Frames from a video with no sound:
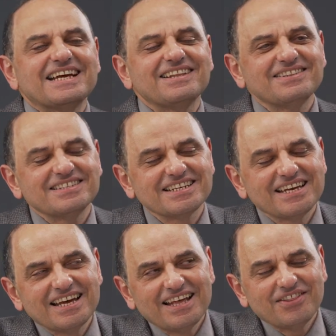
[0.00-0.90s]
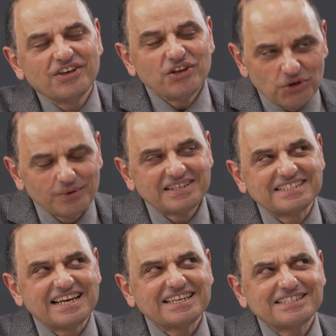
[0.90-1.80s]
and that you
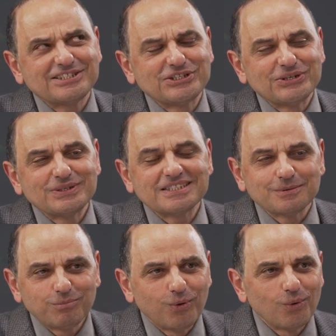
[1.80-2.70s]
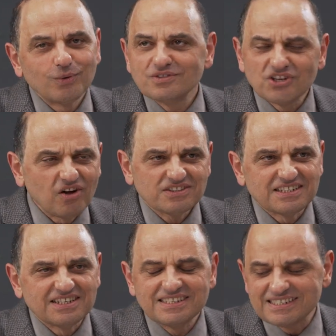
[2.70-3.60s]
exist to support
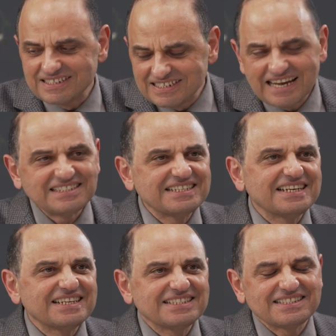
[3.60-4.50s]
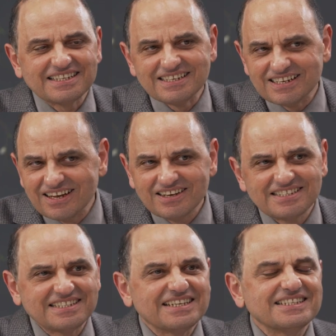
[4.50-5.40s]
doctors and dentists and
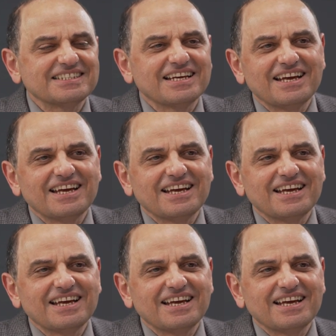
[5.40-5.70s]
nurses